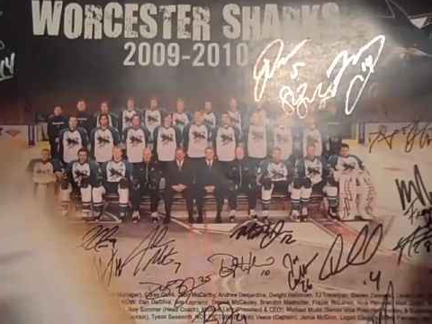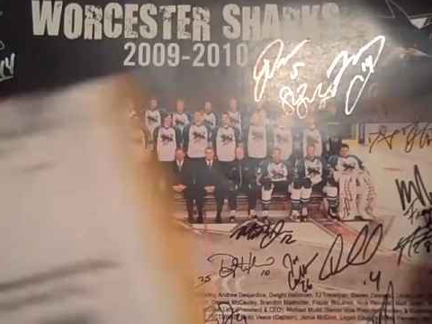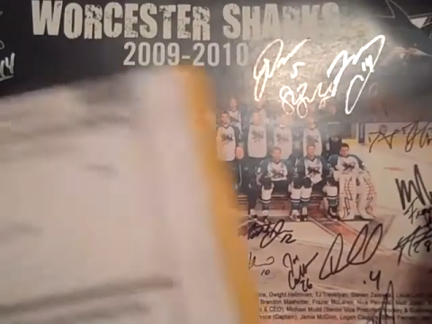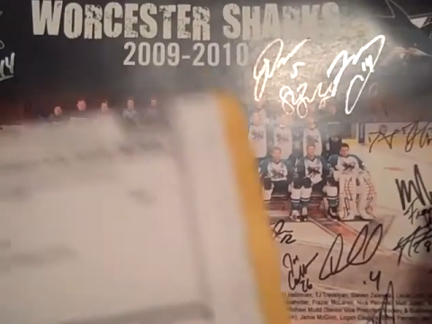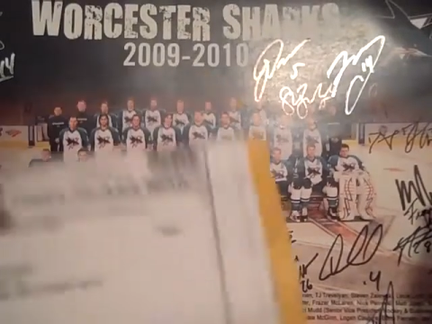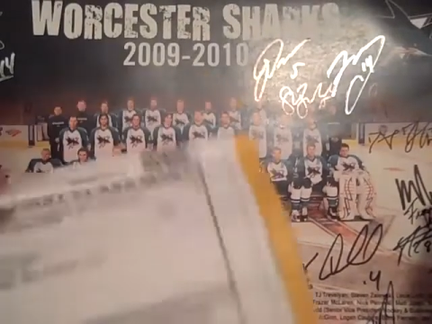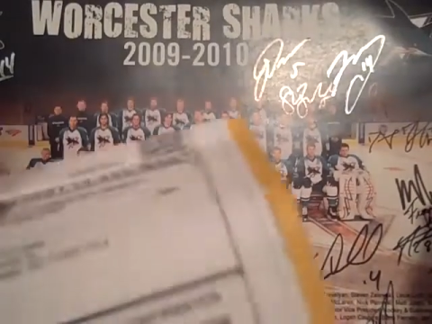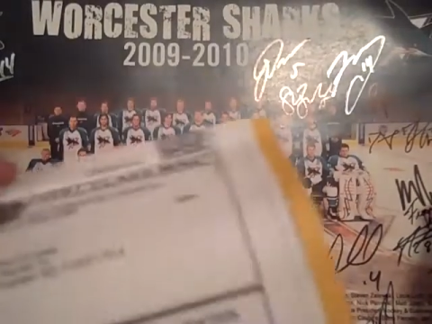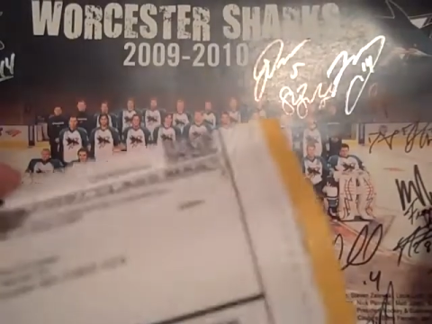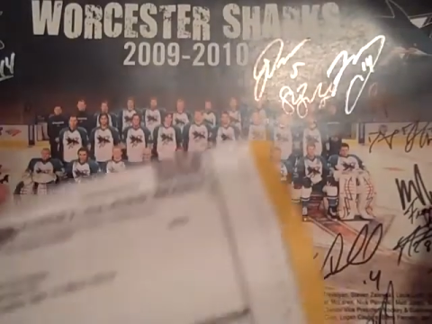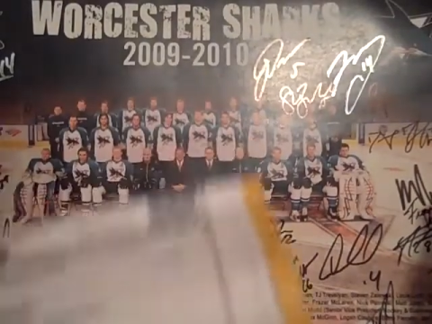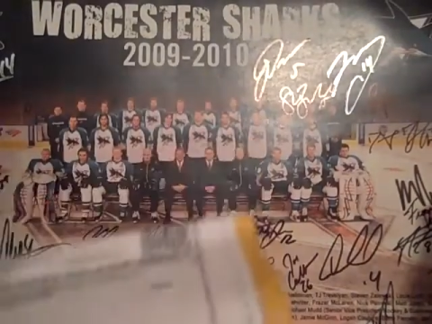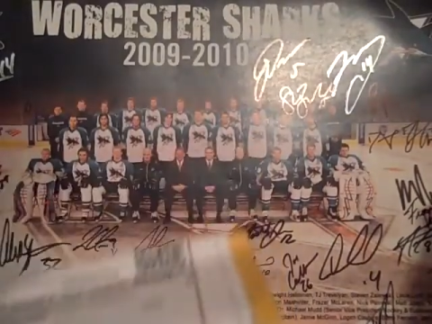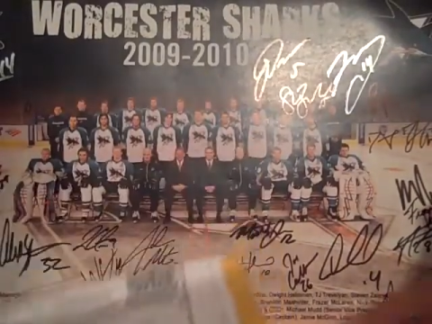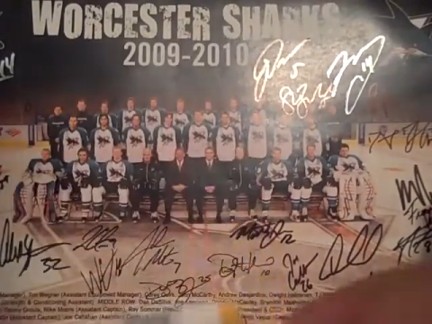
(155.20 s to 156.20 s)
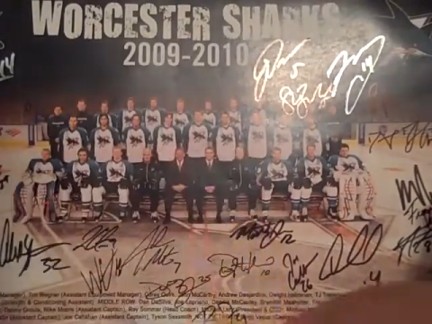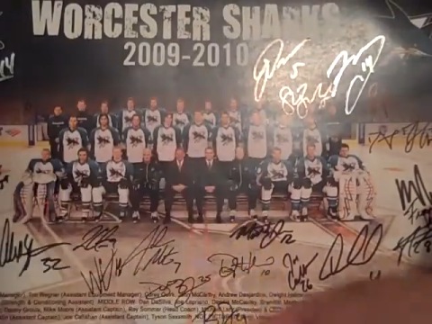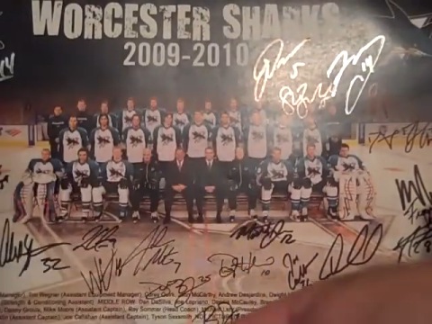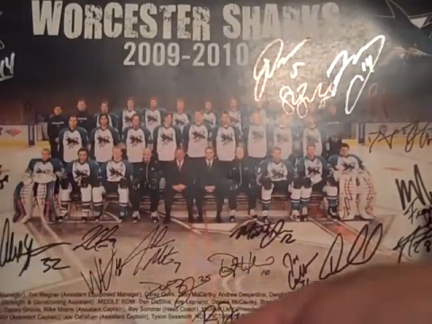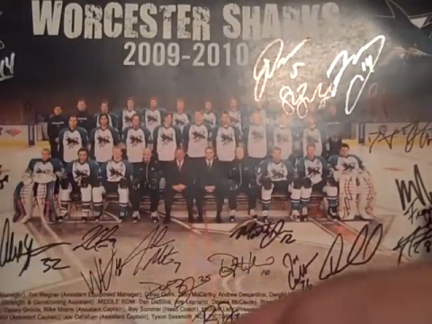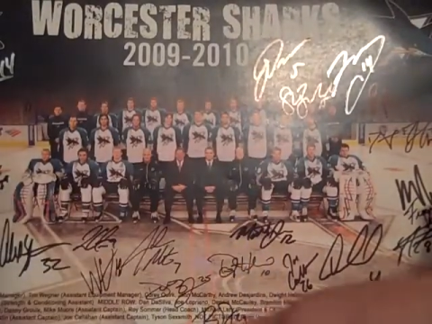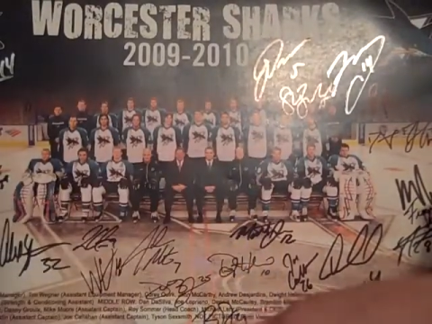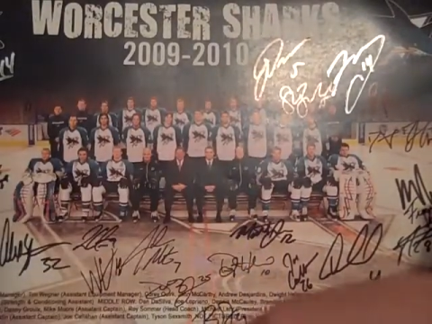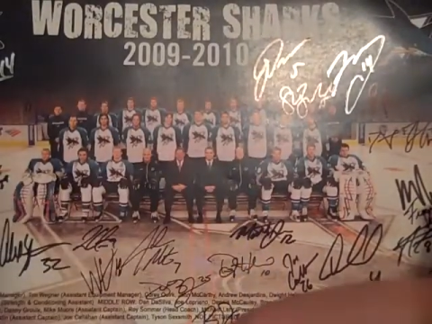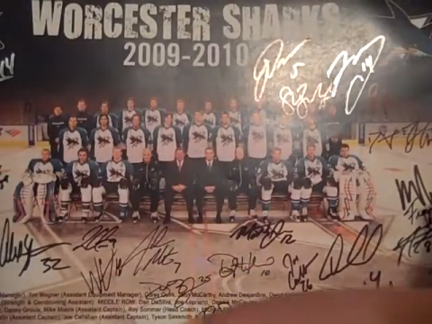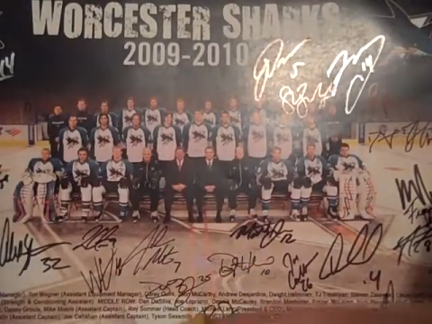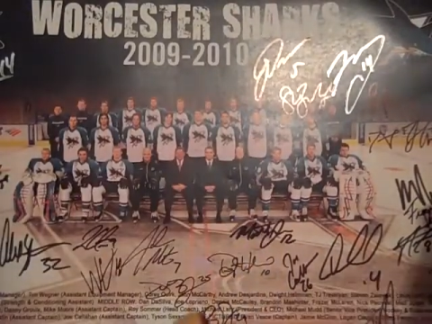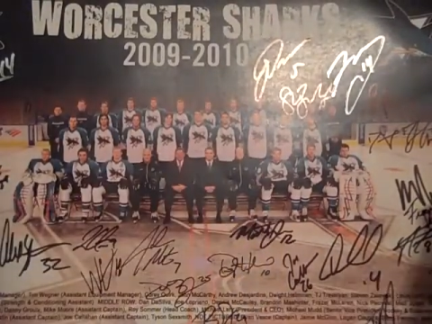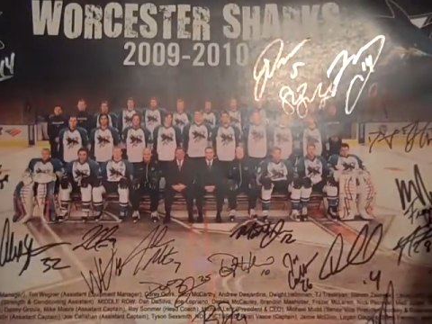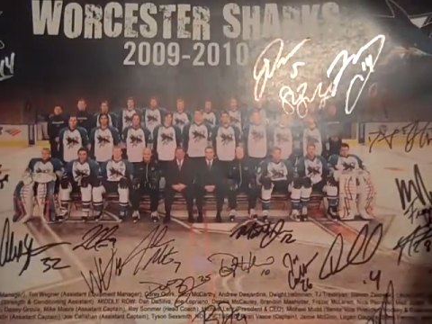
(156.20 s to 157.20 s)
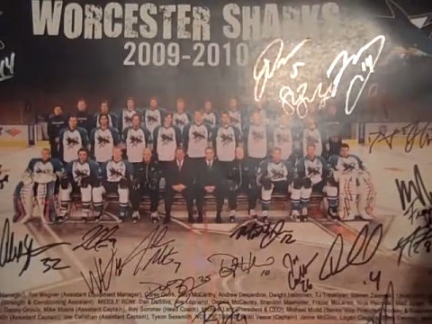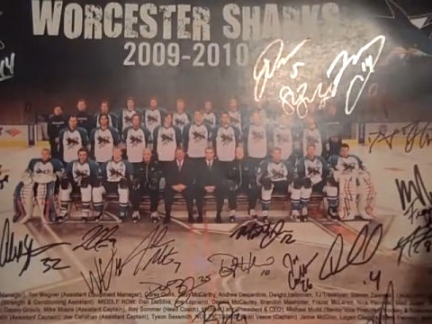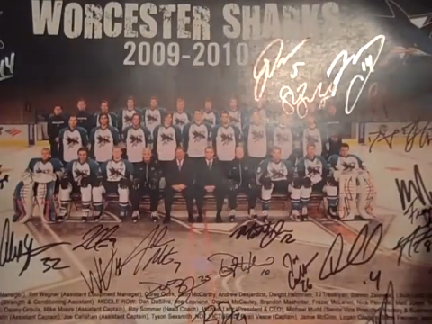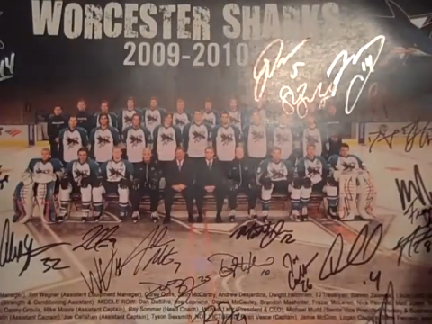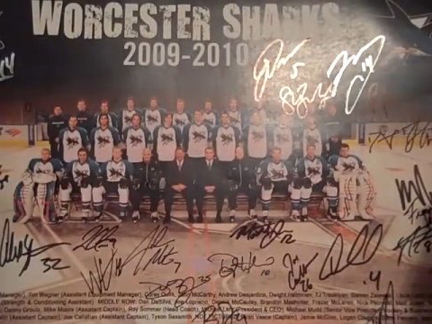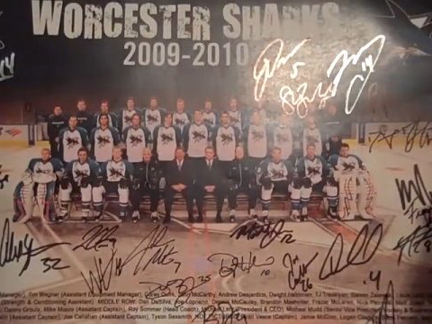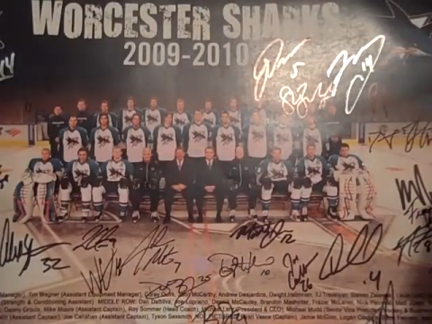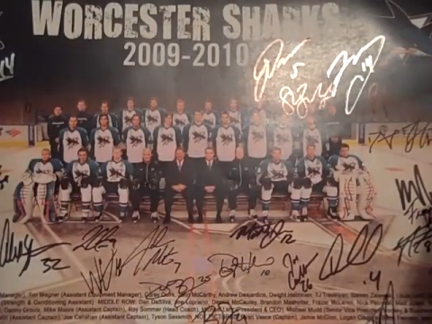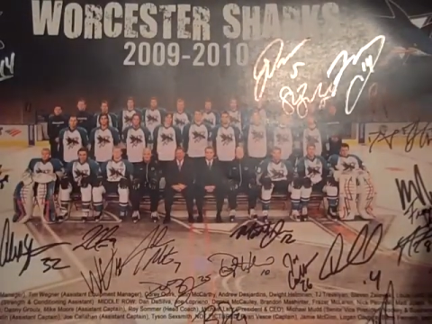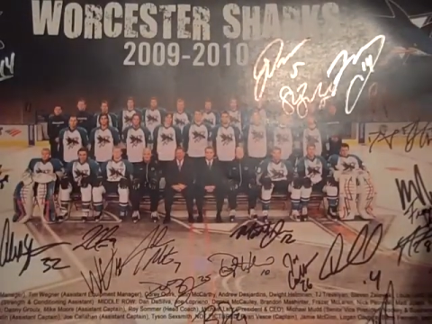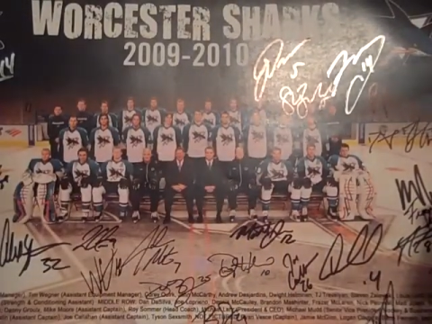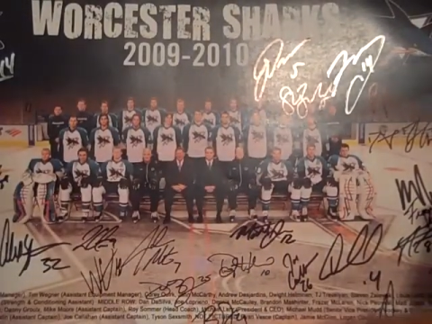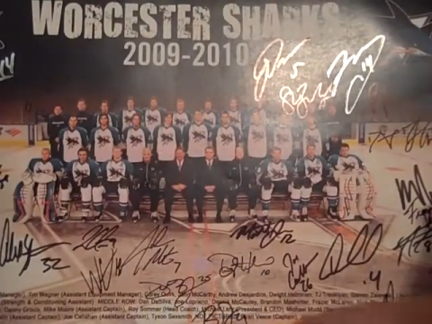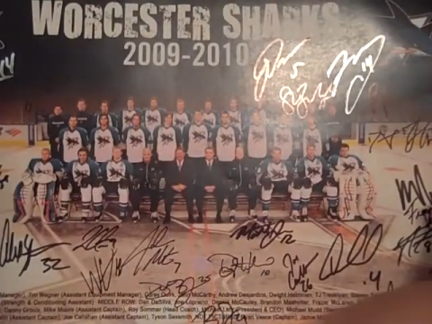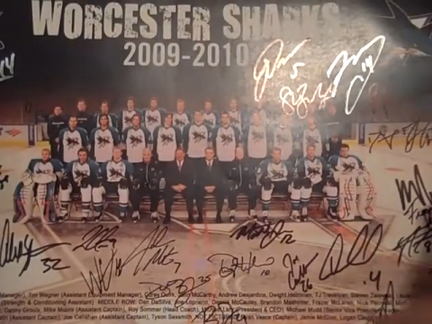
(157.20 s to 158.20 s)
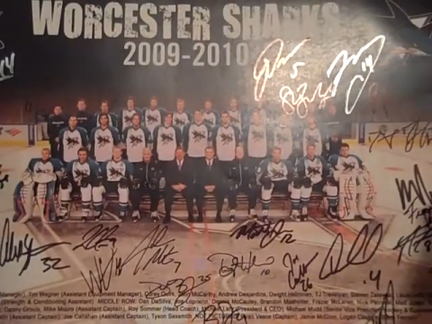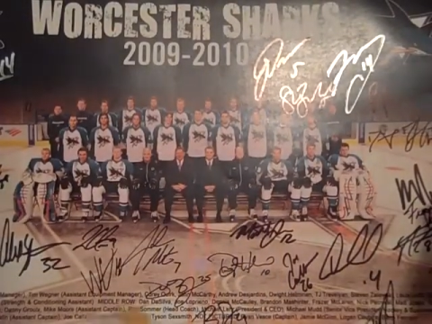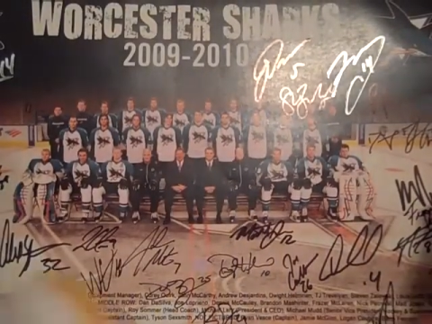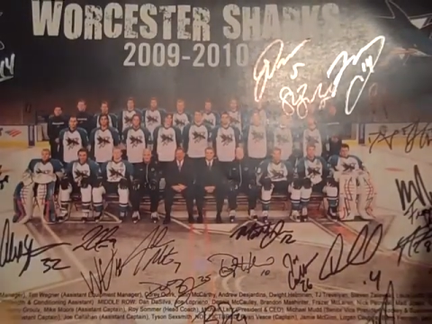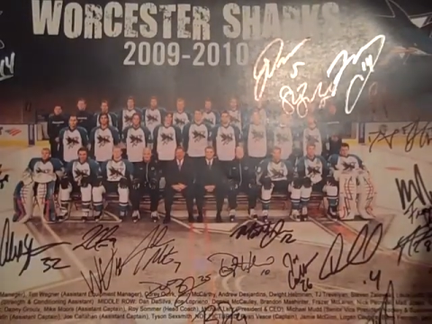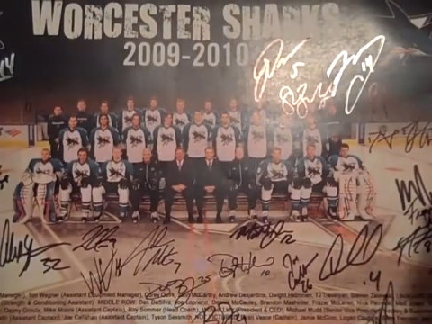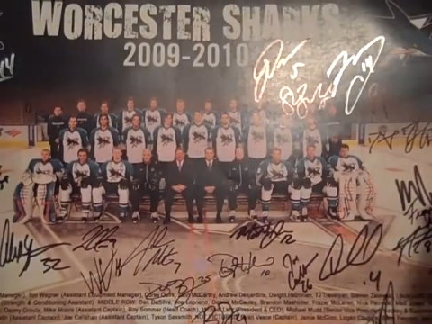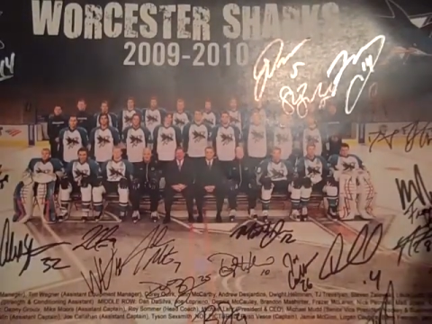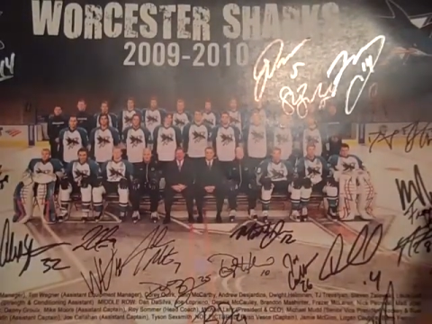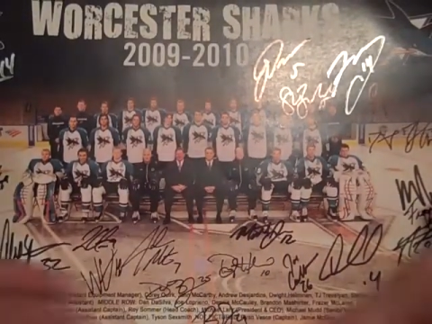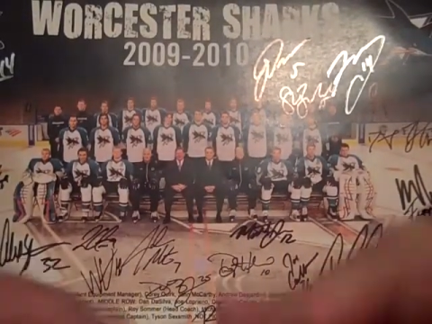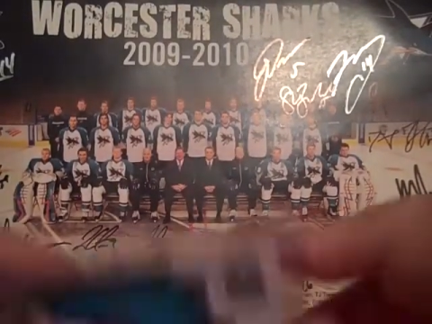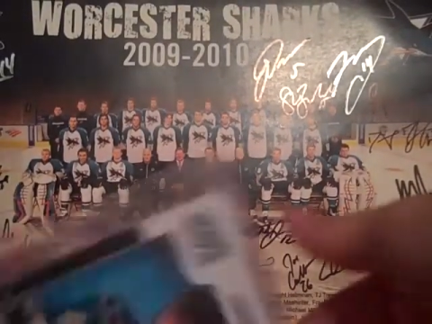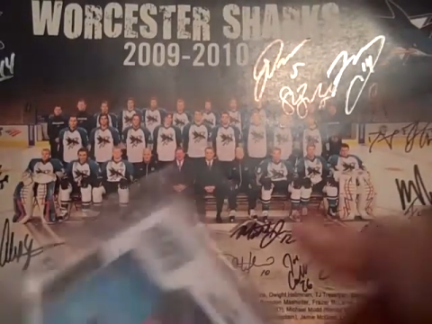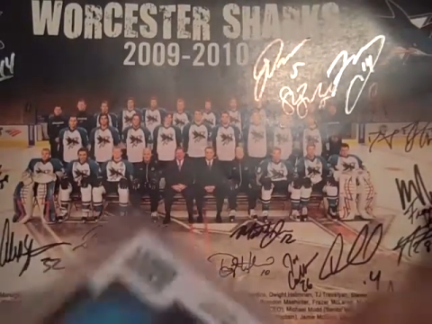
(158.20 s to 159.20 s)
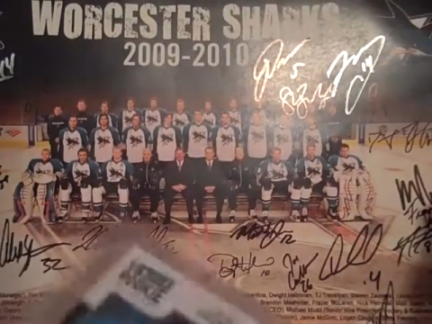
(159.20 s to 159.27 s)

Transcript: (no speaker visible)